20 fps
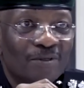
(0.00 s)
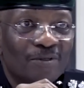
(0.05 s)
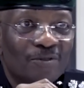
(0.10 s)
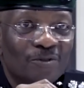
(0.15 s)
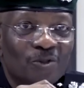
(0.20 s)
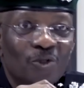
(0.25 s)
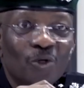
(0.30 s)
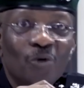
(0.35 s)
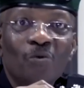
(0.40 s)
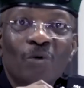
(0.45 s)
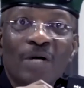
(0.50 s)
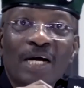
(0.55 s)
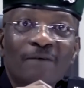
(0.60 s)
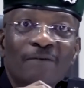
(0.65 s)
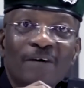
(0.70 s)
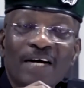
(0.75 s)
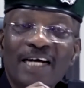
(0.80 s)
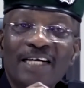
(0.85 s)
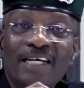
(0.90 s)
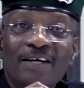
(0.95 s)
So we have
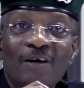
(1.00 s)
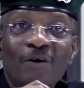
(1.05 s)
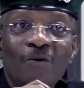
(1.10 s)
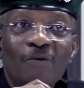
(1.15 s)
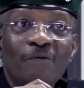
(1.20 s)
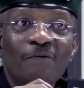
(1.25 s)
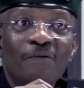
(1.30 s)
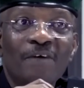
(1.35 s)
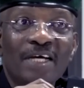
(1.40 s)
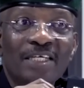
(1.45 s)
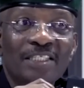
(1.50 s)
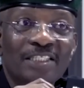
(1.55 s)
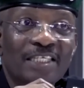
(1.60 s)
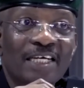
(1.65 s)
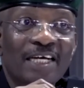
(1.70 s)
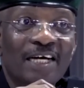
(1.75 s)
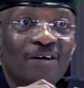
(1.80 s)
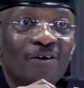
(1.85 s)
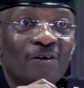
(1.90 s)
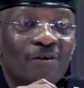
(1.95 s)
had our own fair
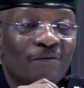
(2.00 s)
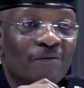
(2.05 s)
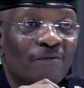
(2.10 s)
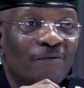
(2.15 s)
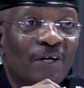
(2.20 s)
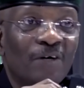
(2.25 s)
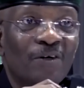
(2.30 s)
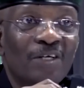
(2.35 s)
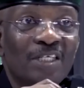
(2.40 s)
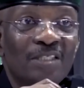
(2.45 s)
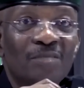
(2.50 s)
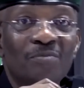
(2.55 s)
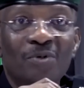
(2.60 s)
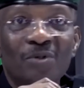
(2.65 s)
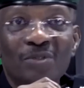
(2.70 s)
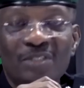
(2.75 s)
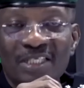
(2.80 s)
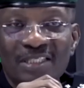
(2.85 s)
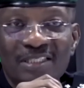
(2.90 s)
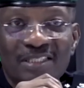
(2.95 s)
share of violent
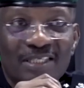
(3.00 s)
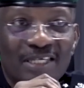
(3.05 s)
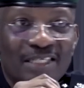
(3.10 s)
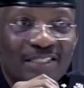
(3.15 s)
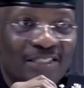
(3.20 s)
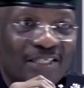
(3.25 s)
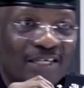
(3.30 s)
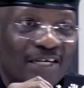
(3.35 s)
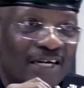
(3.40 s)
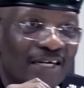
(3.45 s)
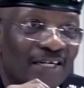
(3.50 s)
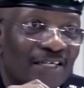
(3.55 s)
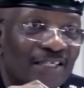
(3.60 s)
protests in Nigeria.